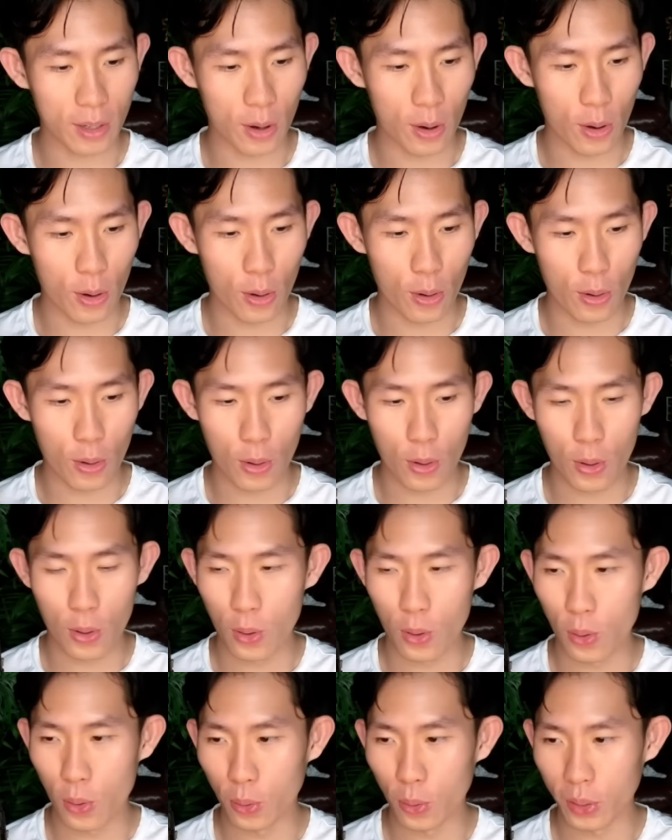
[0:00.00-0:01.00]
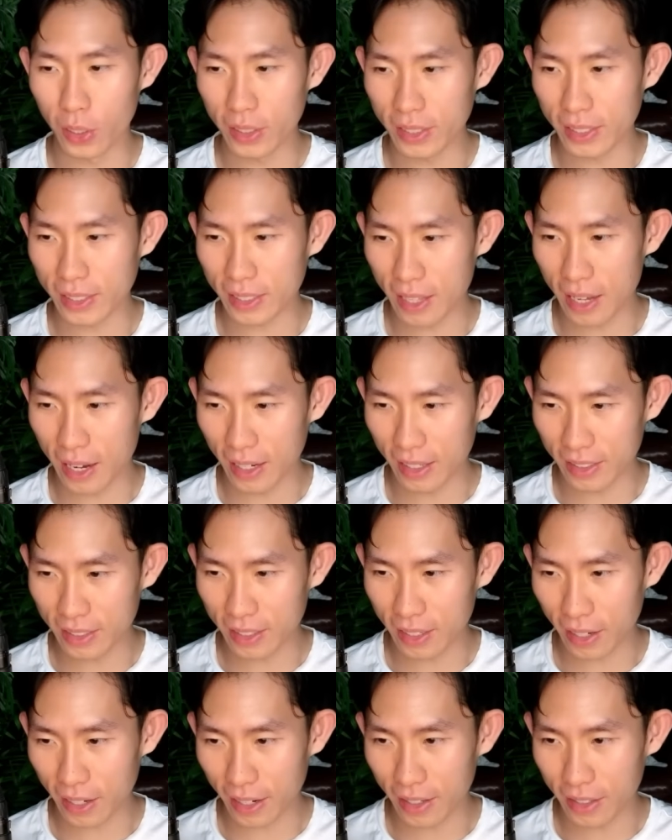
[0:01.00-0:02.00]
Oh, this is nice.
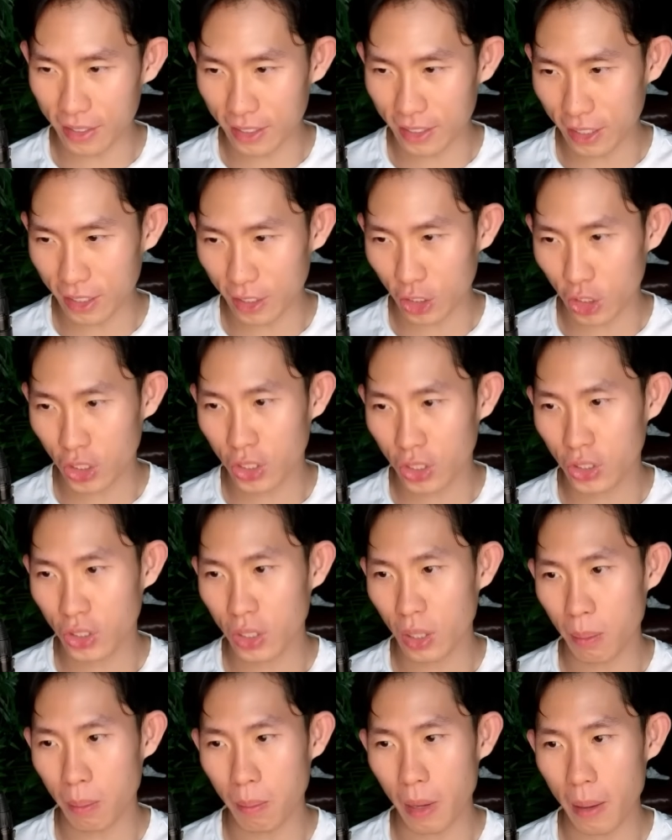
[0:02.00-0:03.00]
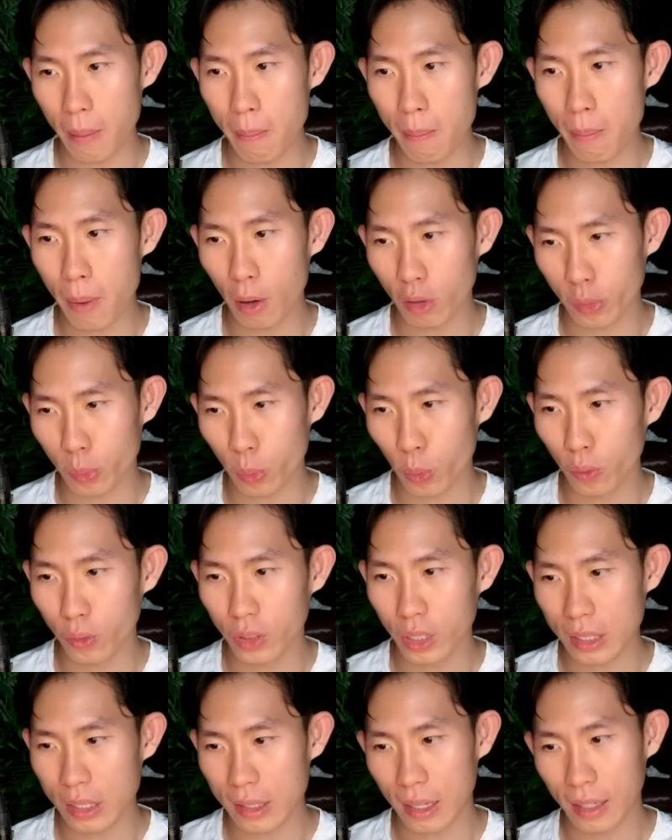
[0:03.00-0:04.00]
Look at this. It's just a sharp impulse move
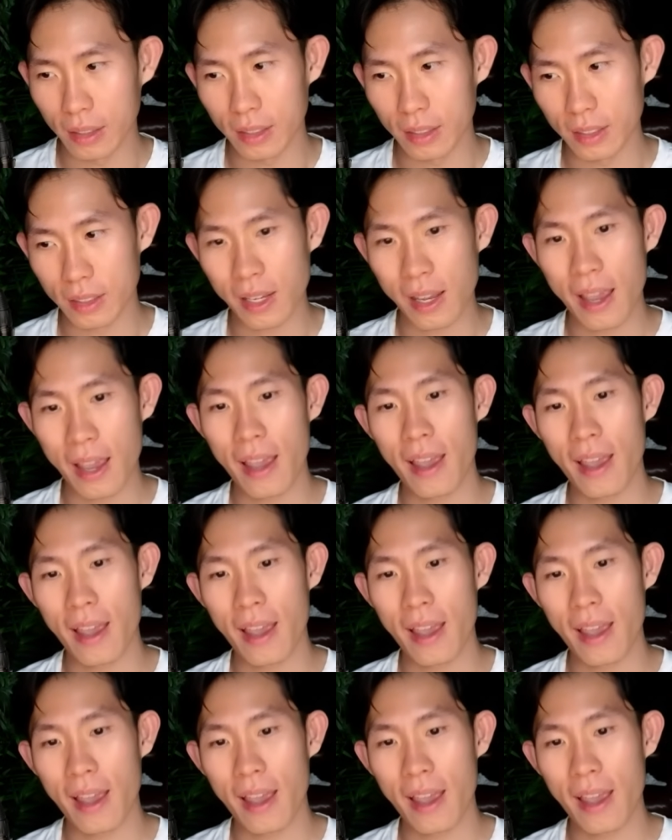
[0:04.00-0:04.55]
just like this.